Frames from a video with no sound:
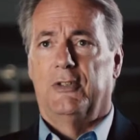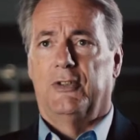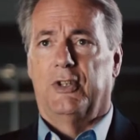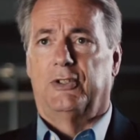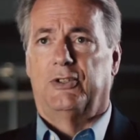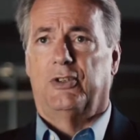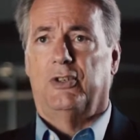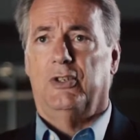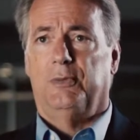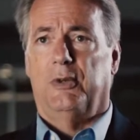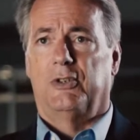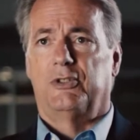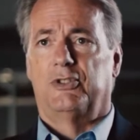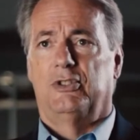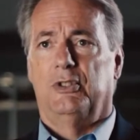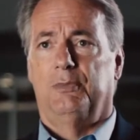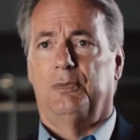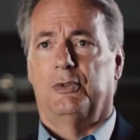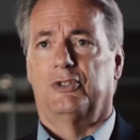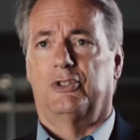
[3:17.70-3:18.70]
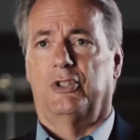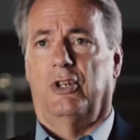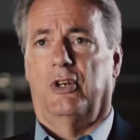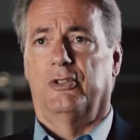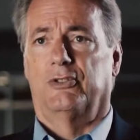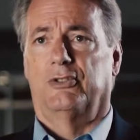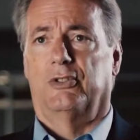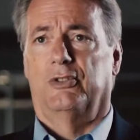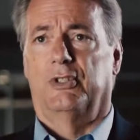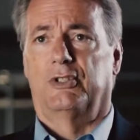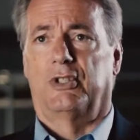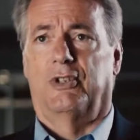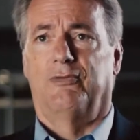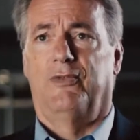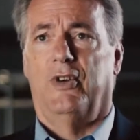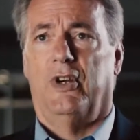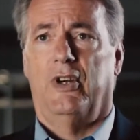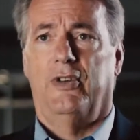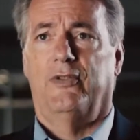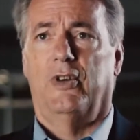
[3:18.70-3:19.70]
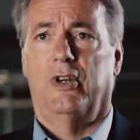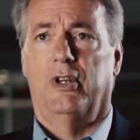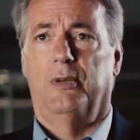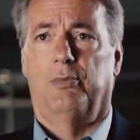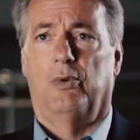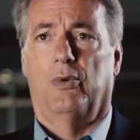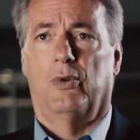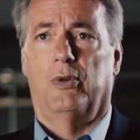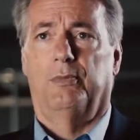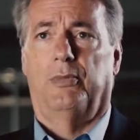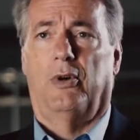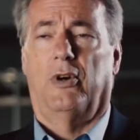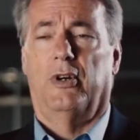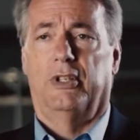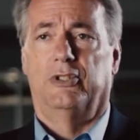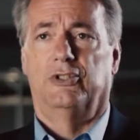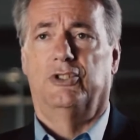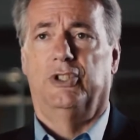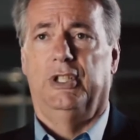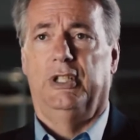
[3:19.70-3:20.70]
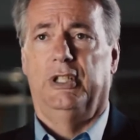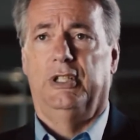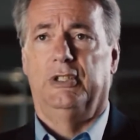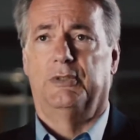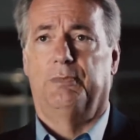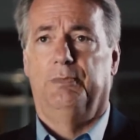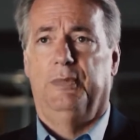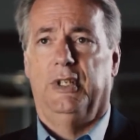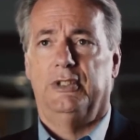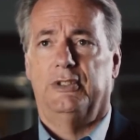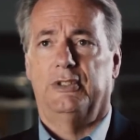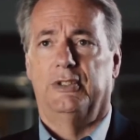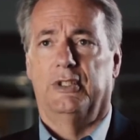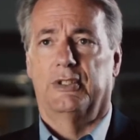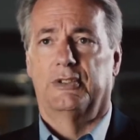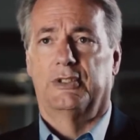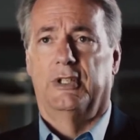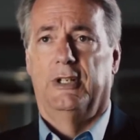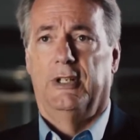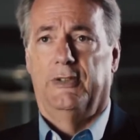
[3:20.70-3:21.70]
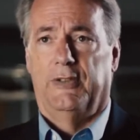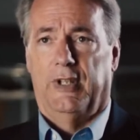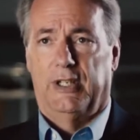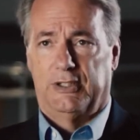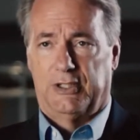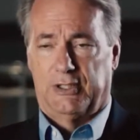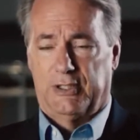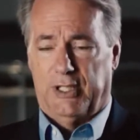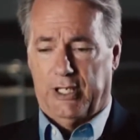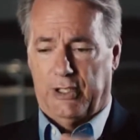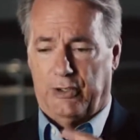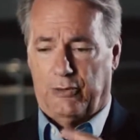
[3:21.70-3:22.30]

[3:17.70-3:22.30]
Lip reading: the turbo supercharger is a very, very important part of GE's business. They